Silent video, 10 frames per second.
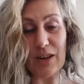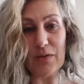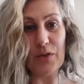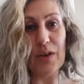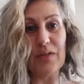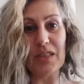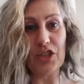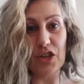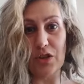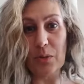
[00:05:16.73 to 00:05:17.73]
Or if you have a
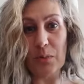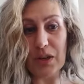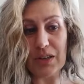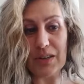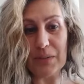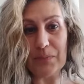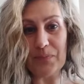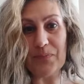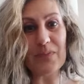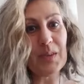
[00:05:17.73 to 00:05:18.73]
journal book,
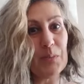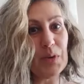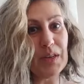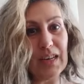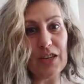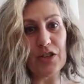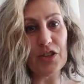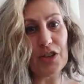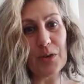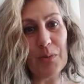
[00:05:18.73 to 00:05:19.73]
put it in your
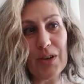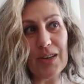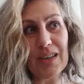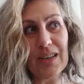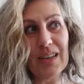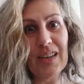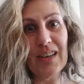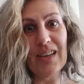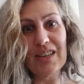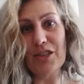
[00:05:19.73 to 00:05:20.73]
journal book,
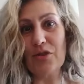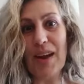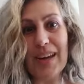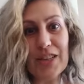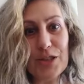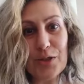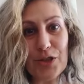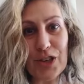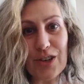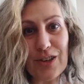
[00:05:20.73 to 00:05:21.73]
your gratitude
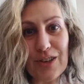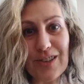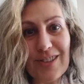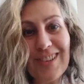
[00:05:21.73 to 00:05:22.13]
journal.